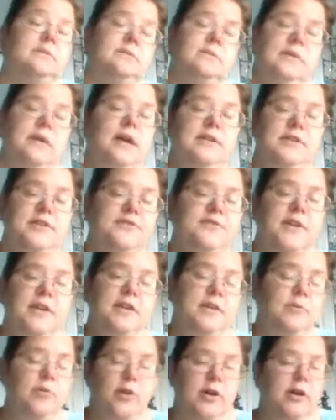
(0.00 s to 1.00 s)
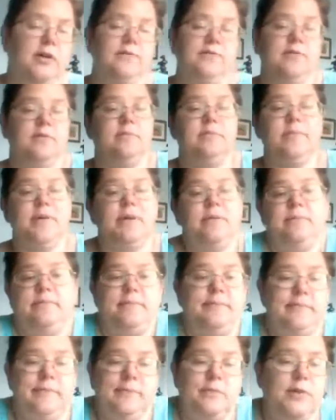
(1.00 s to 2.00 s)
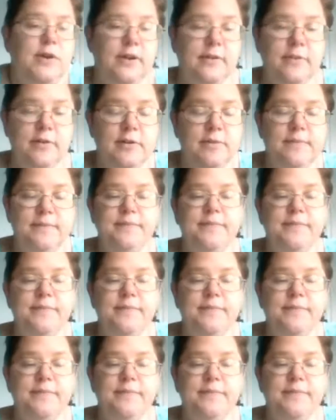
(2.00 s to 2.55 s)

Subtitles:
I just find it more helpful, but whatever.